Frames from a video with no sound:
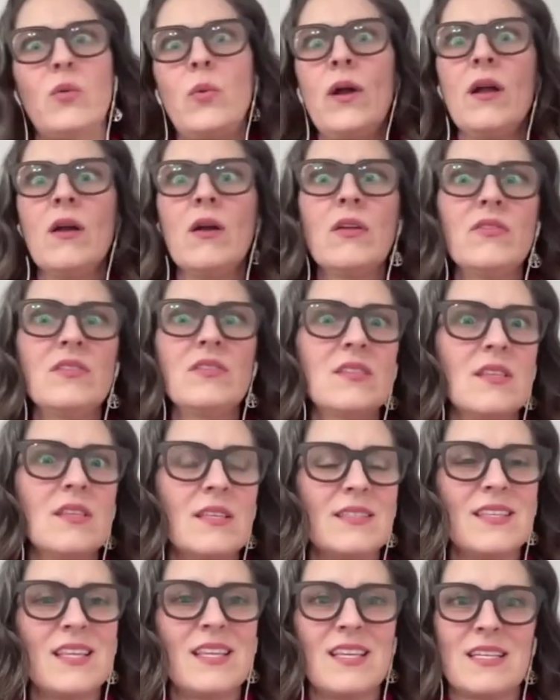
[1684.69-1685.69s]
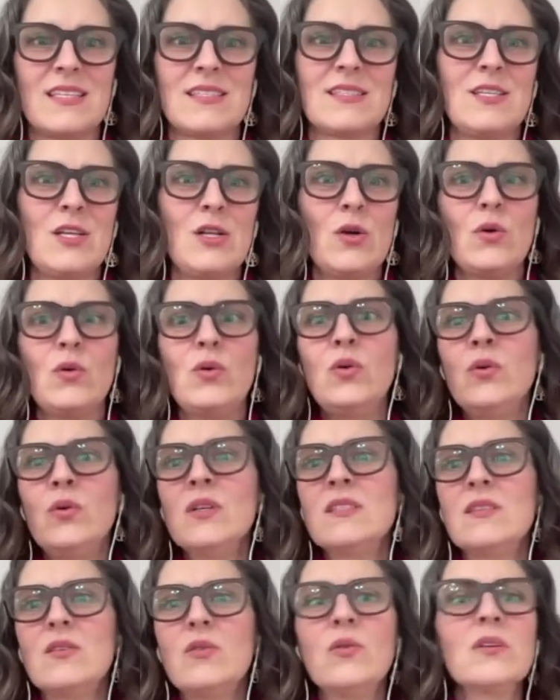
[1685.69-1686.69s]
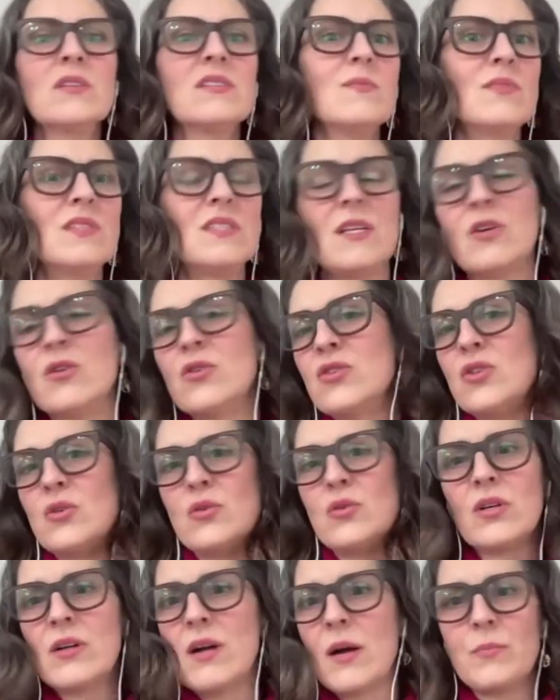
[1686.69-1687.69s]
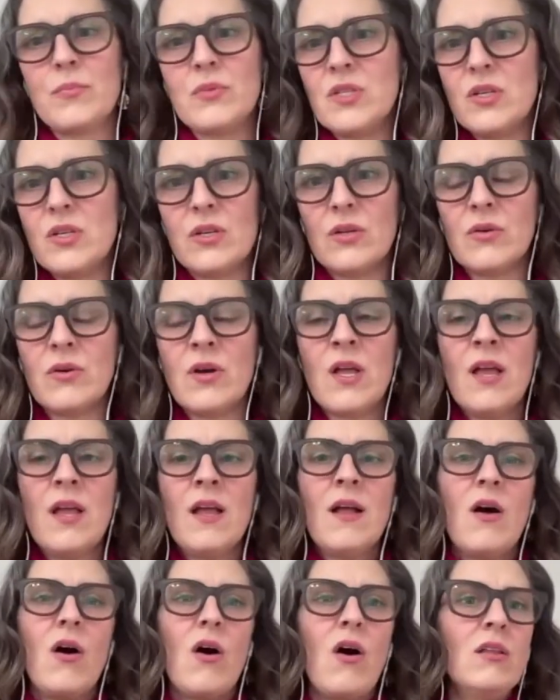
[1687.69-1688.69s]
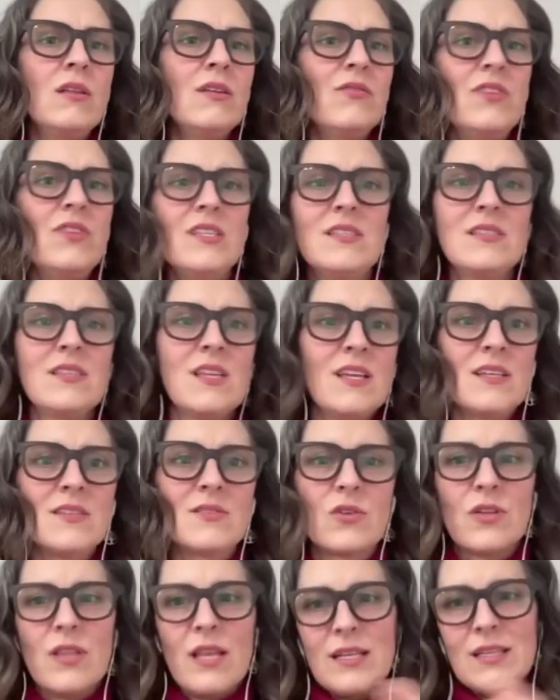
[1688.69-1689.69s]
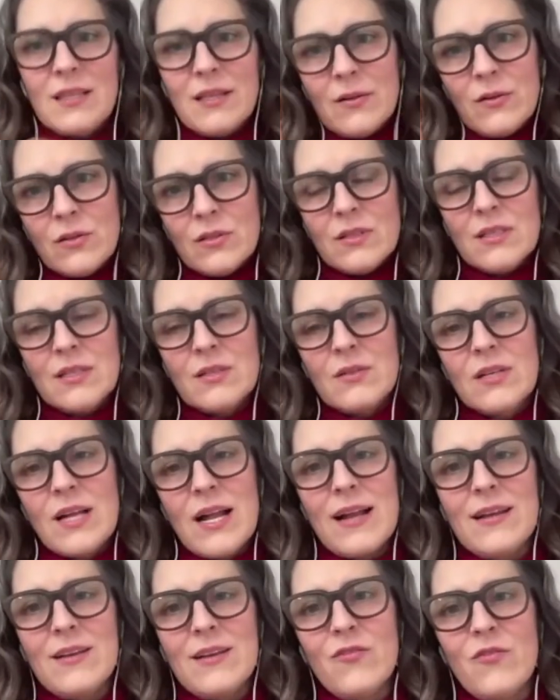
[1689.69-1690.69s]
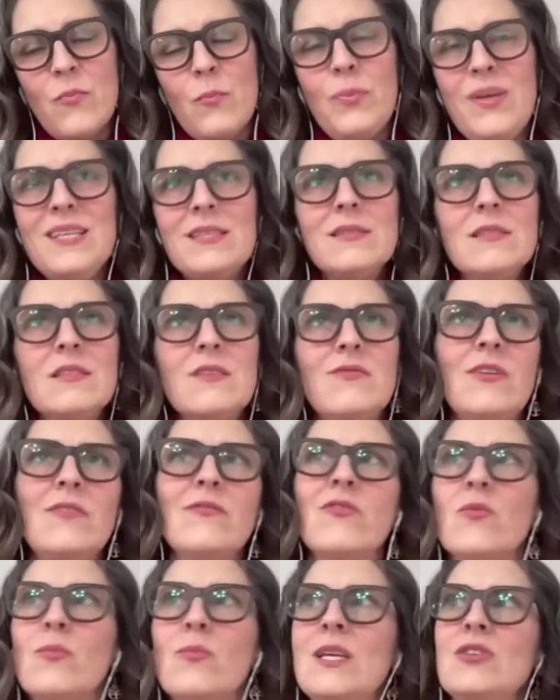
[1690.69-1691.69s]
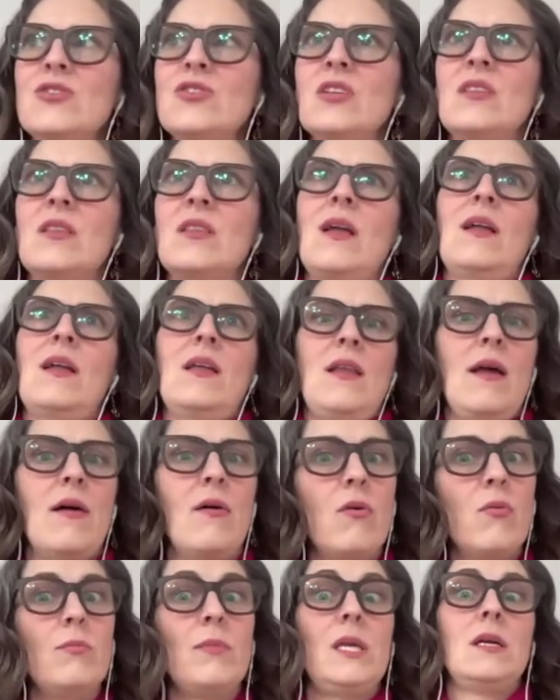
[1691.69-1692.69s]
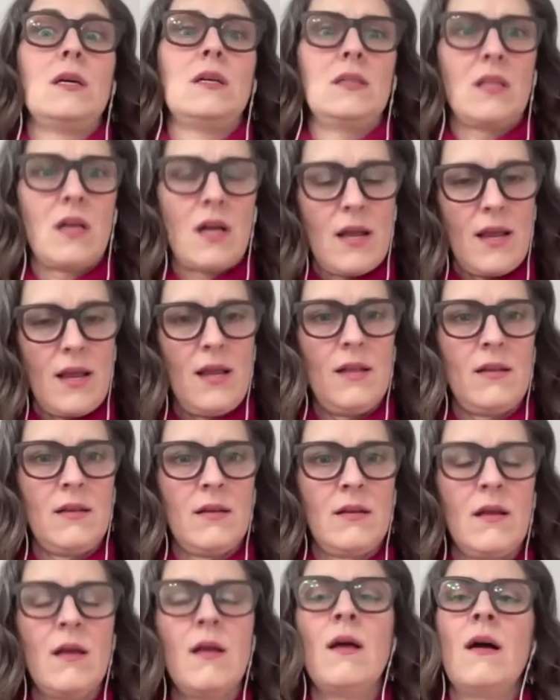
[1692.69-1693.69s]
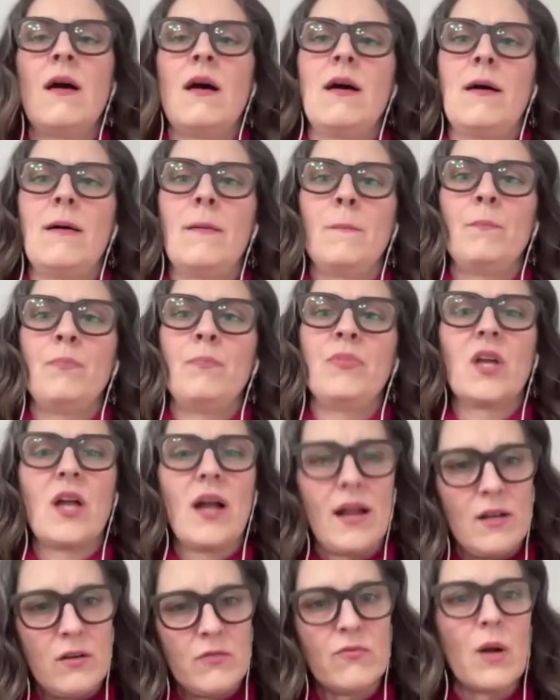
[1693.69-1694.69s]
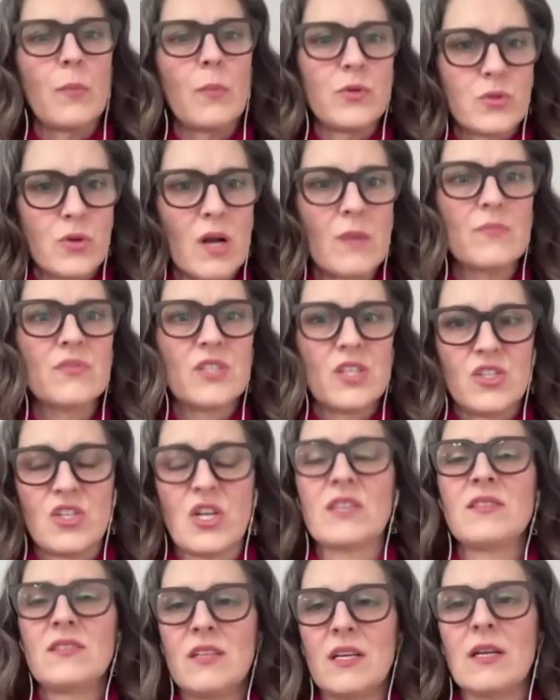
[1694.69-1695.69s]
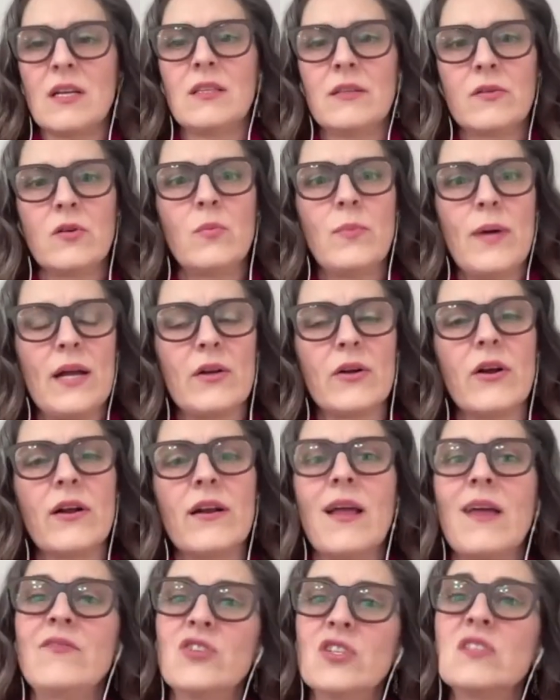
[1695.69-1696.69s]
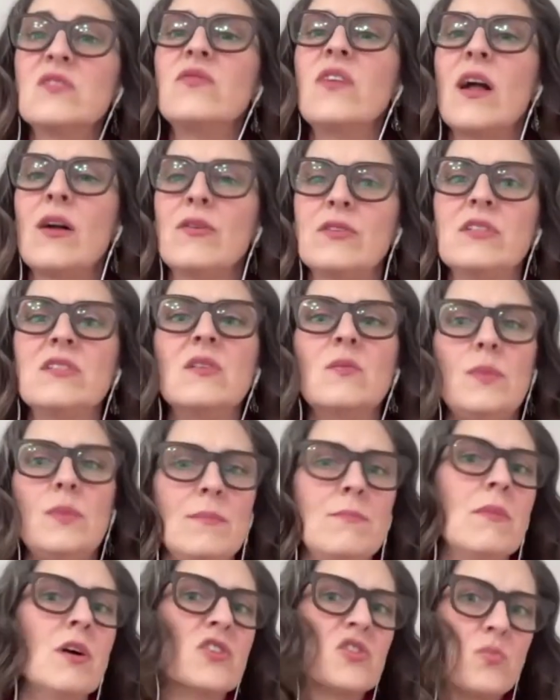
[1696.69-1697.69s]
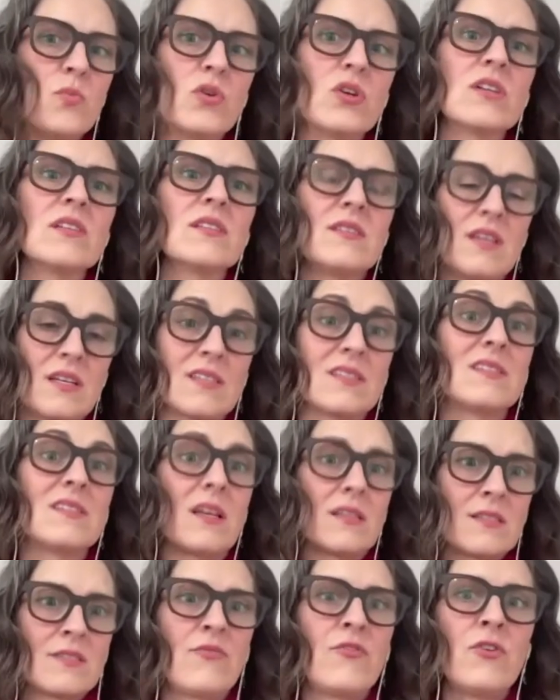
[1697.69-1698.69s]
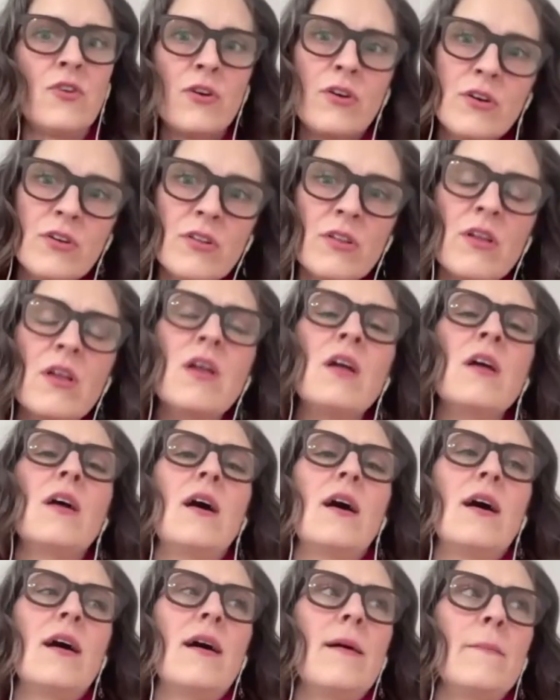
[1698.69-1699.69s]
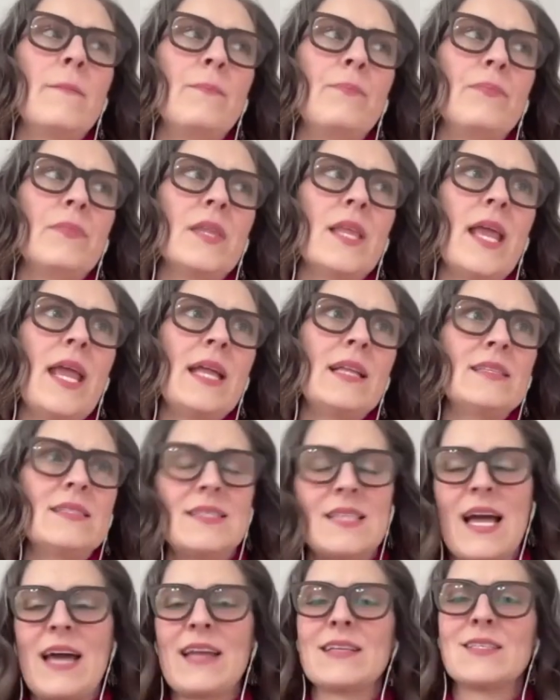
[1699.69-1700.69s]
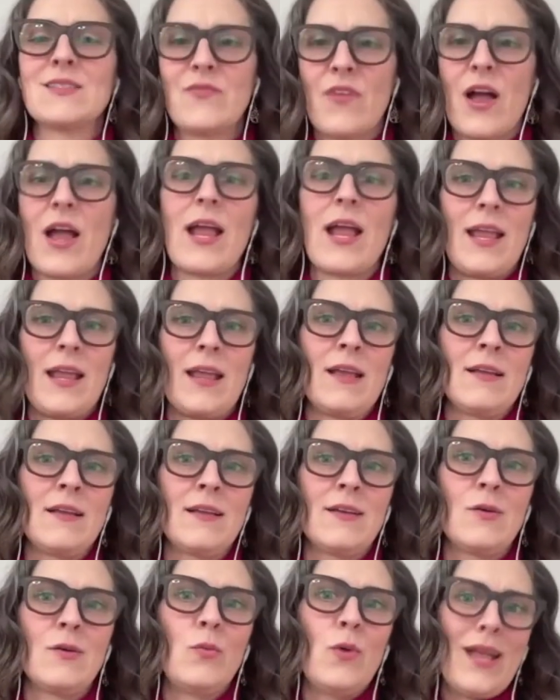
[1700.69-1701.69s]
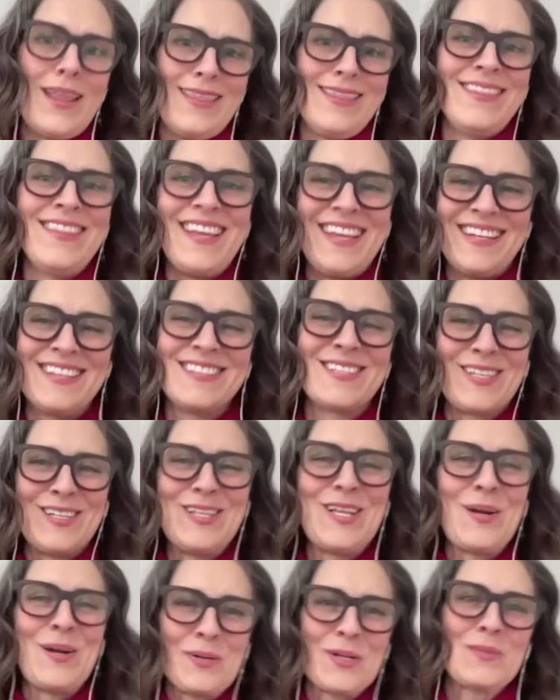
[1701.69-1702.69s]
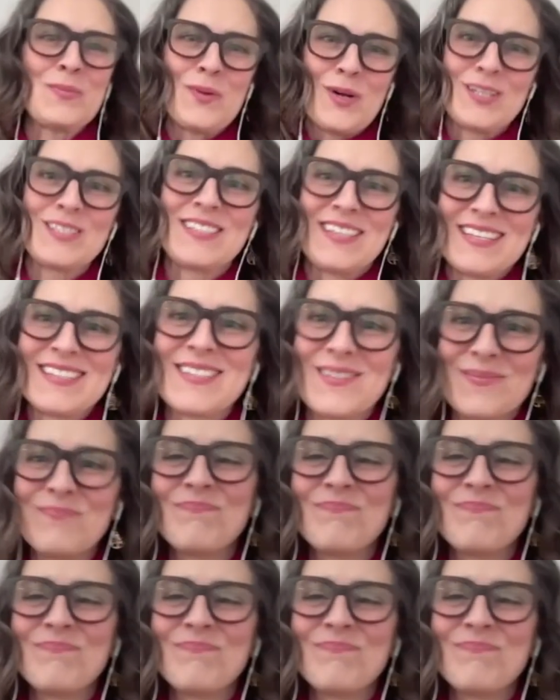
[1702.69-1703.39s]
Where is this, who are some singers you look up to? All of these things are like little kind of pieces of information that can help me align the kind of repertoire I'm suggesting a little better. And I've just found it to be much more successful and satisfying when it is a collaborative process.